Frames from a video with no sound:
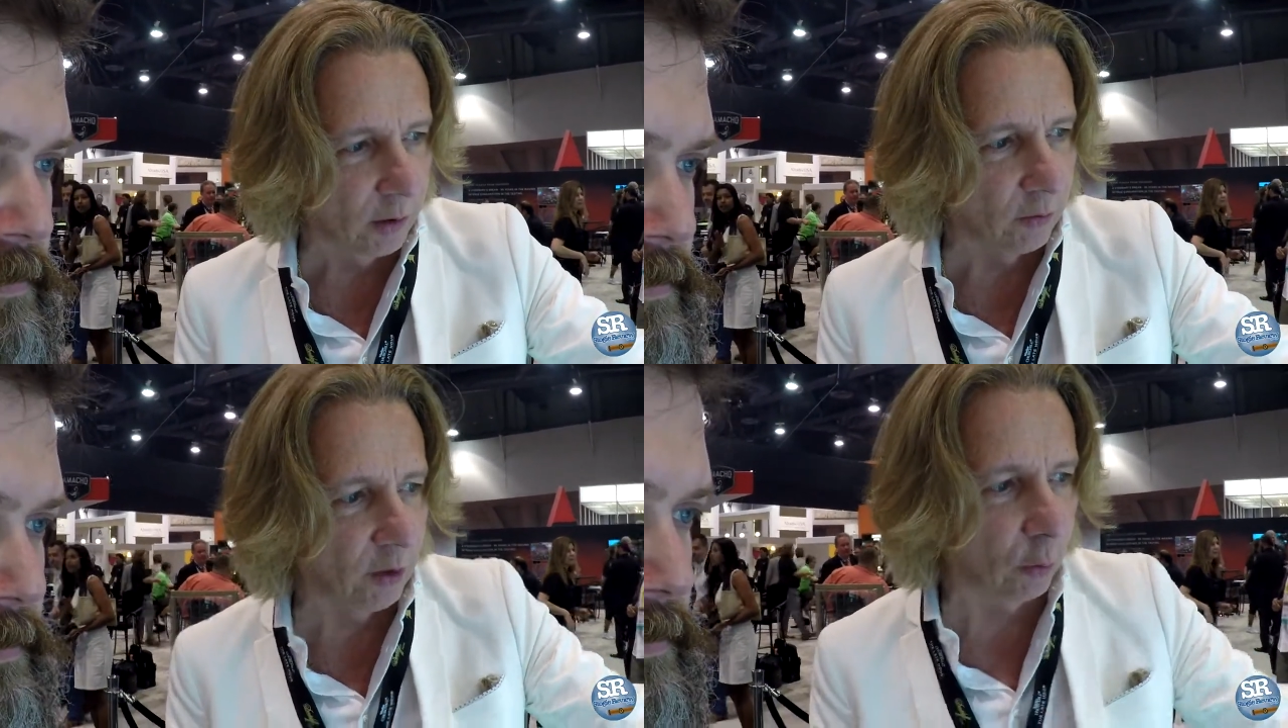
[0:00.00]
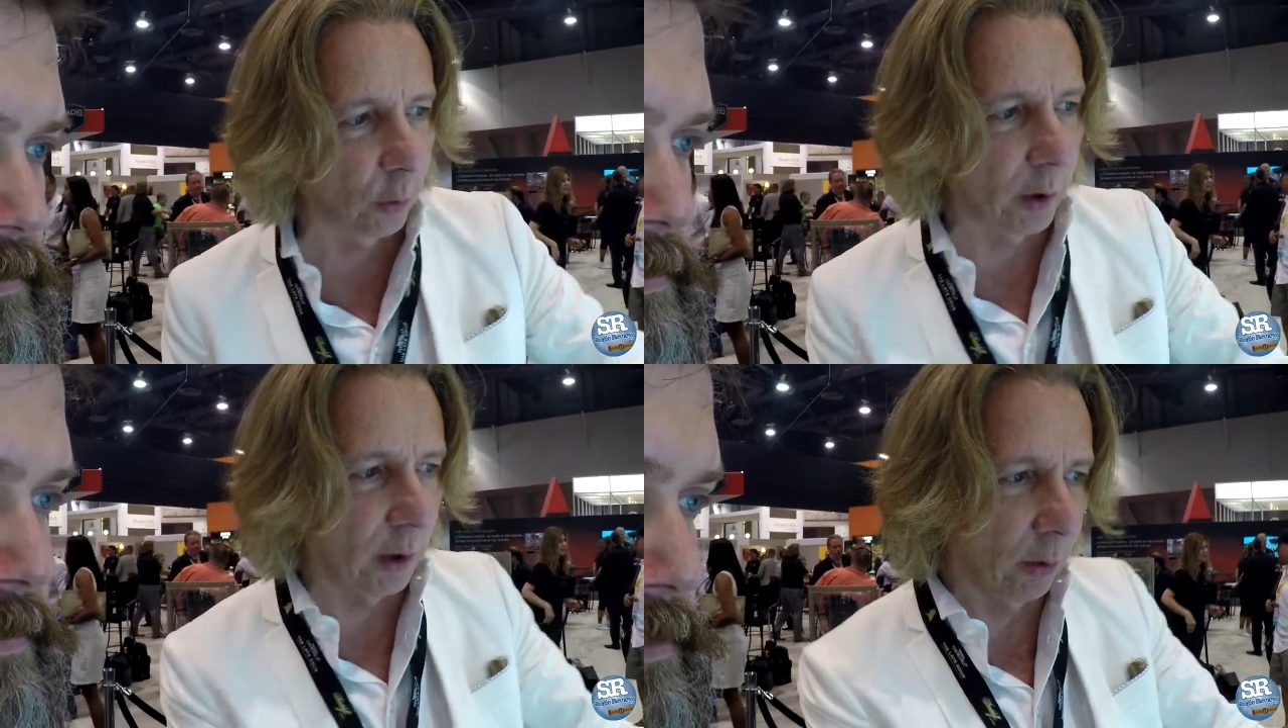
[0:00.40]
this
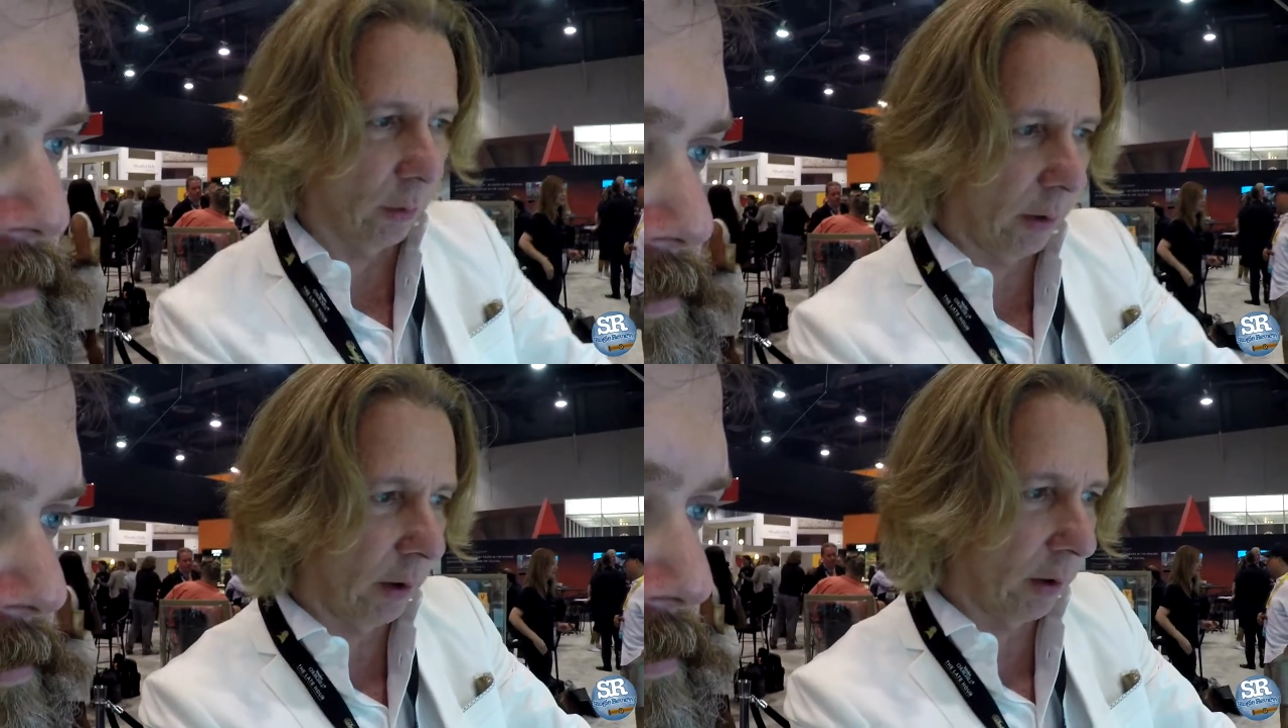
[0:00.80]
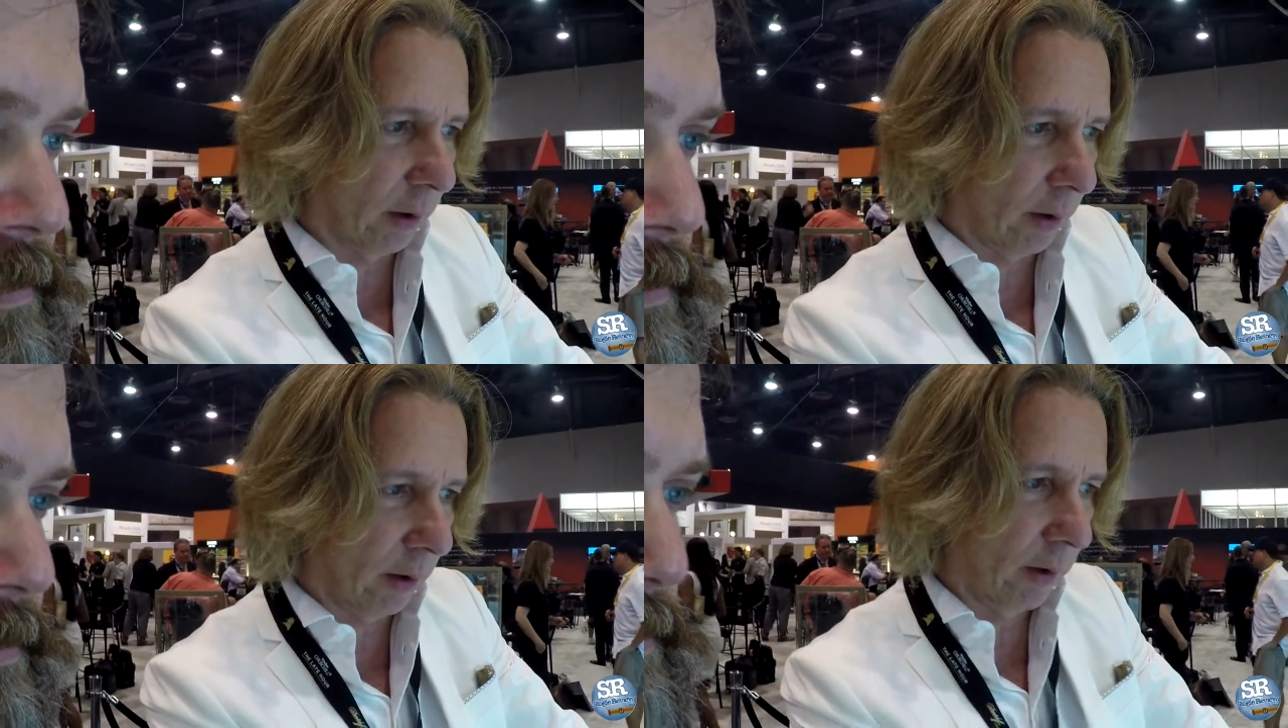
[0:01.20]
way you know in
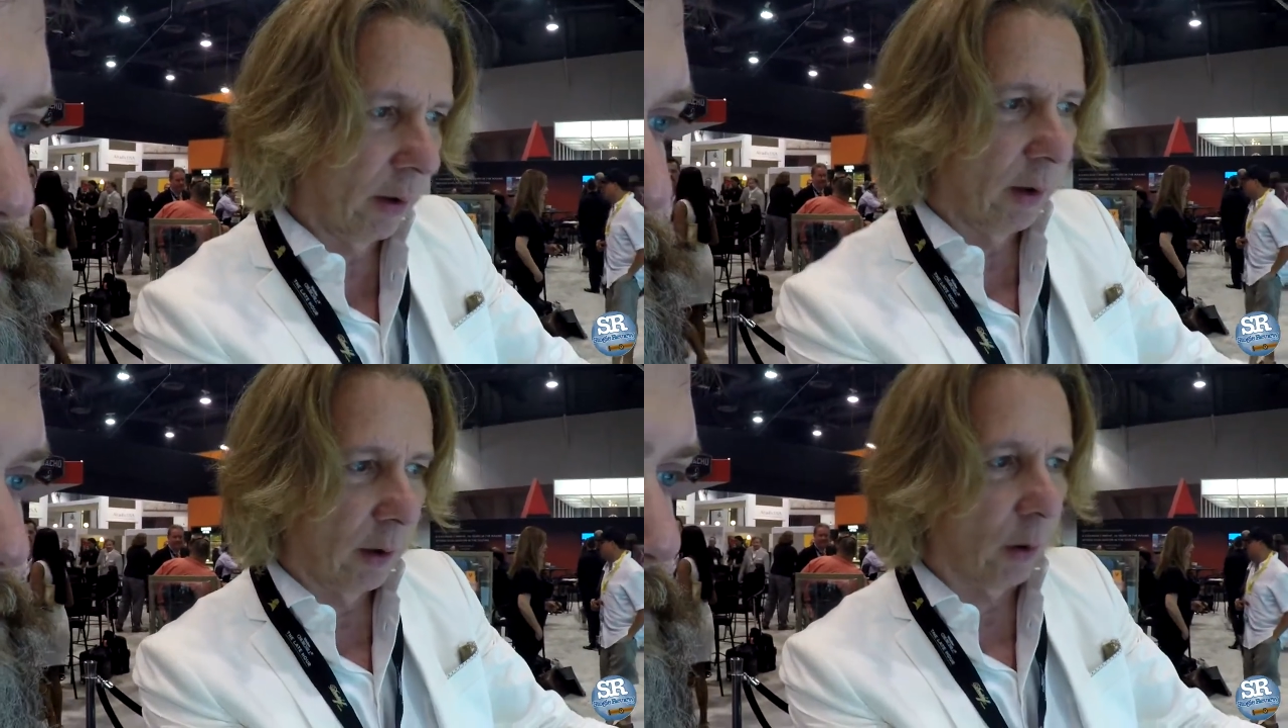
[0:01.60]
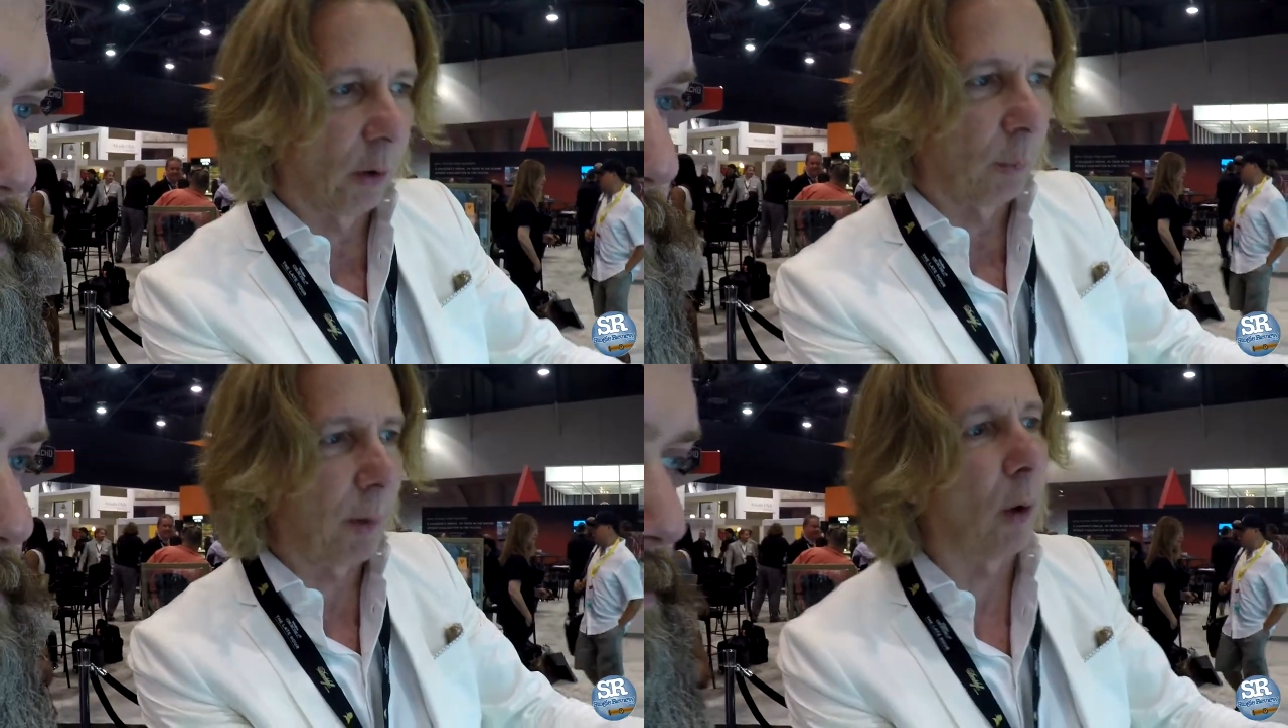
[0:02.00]
uh,
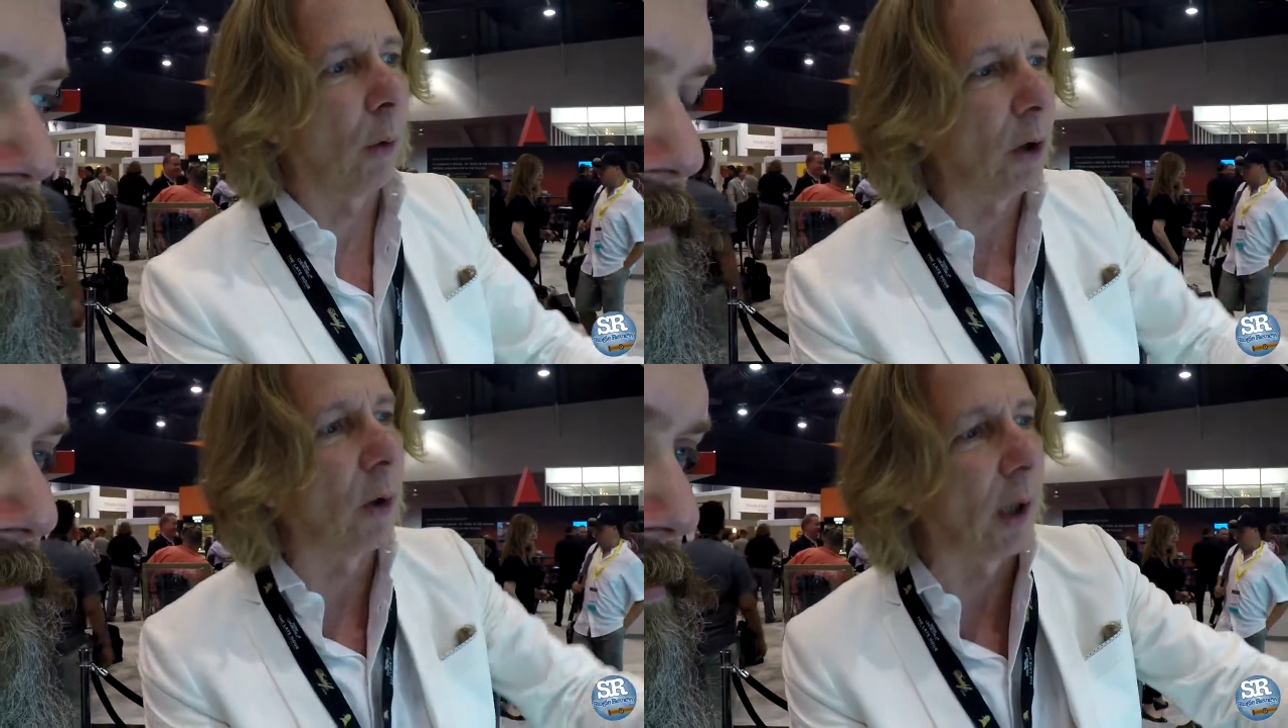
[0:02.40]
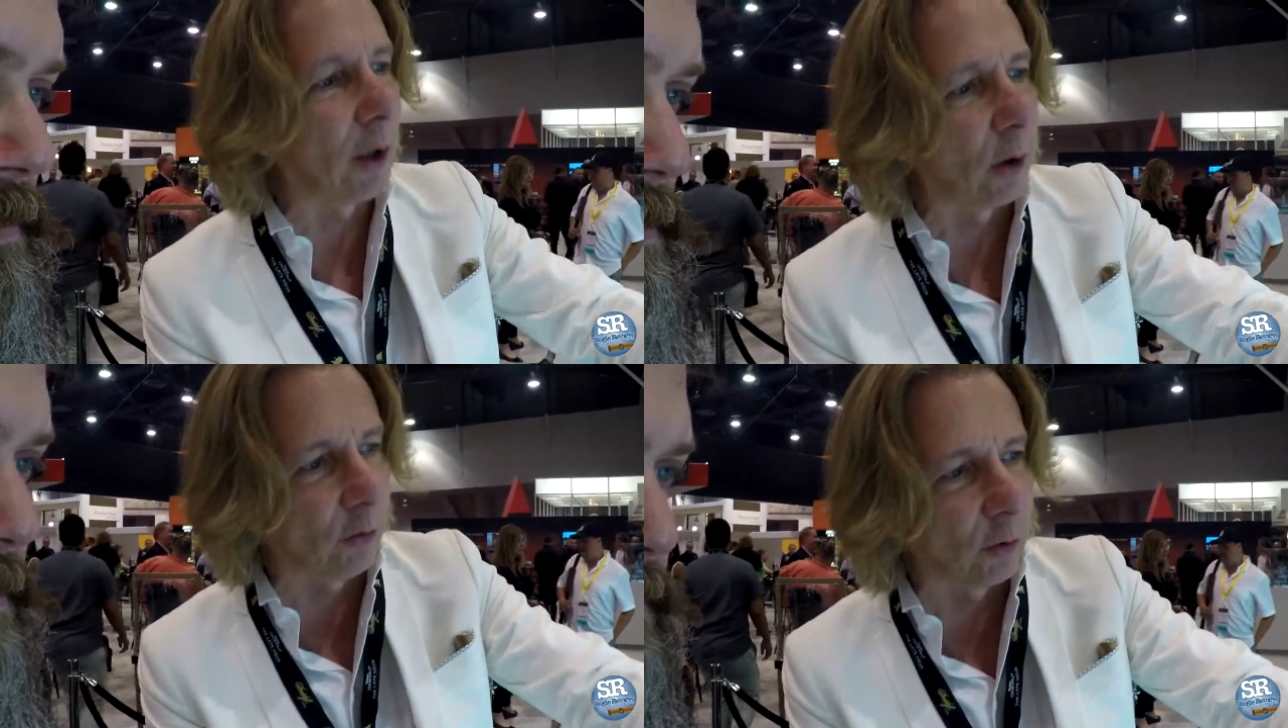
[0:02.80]
on a already on a
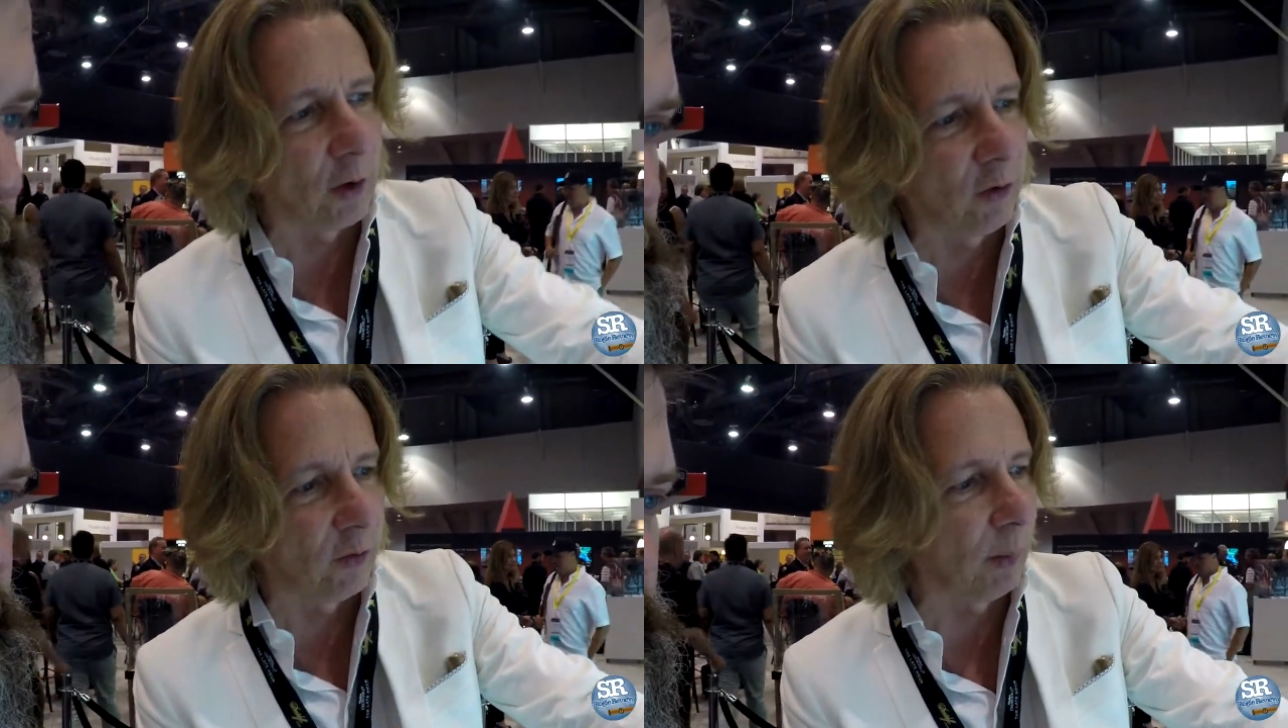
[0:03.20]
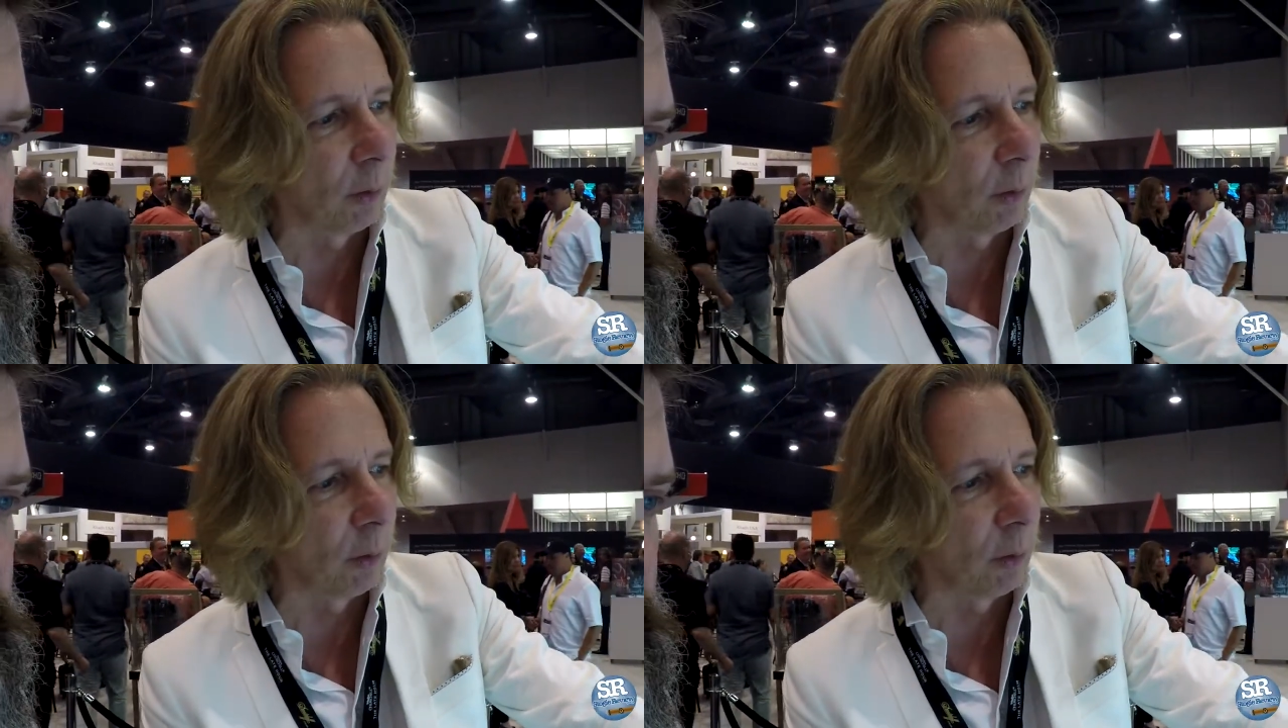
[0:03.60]
lighter it's not easy,